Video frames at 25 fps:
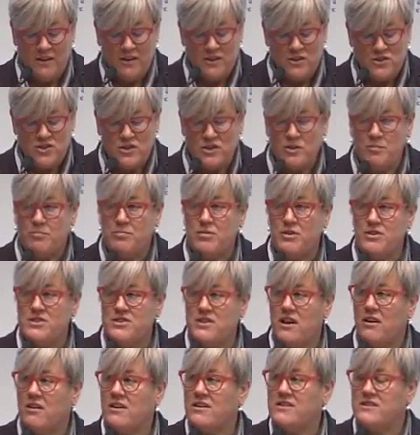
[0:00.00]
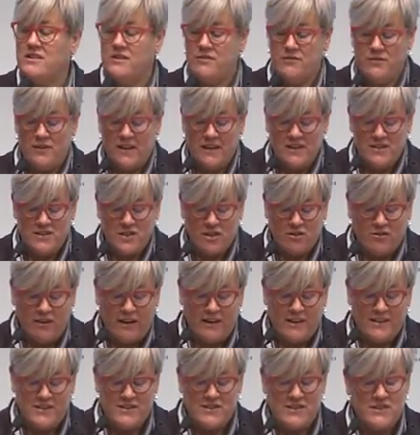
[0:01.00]
to the productive,
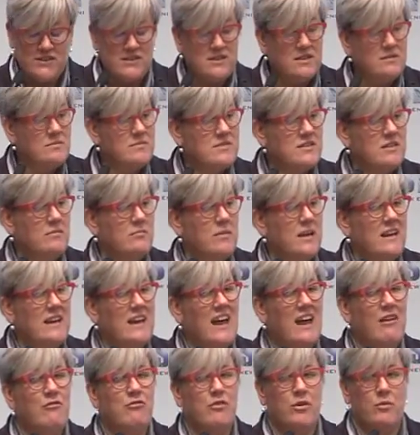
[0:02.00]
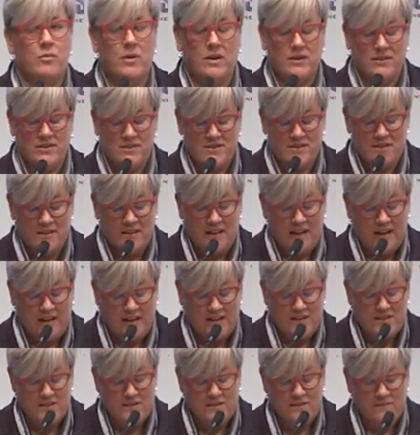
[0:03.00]
integrated systems that meet everyone's
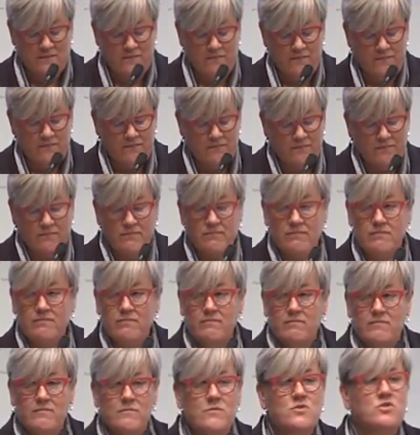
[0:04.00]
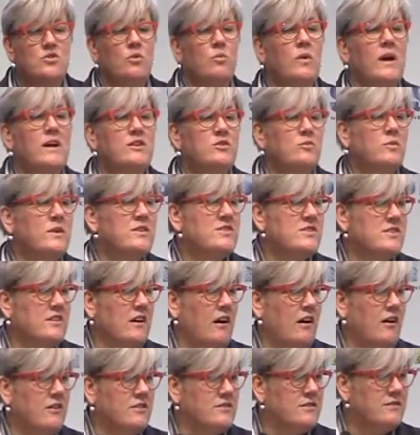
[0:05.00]
needs. So where do we
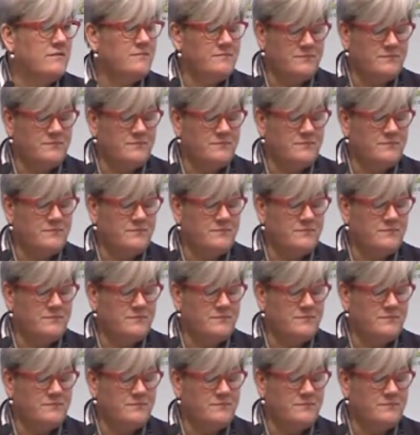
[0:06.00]
start?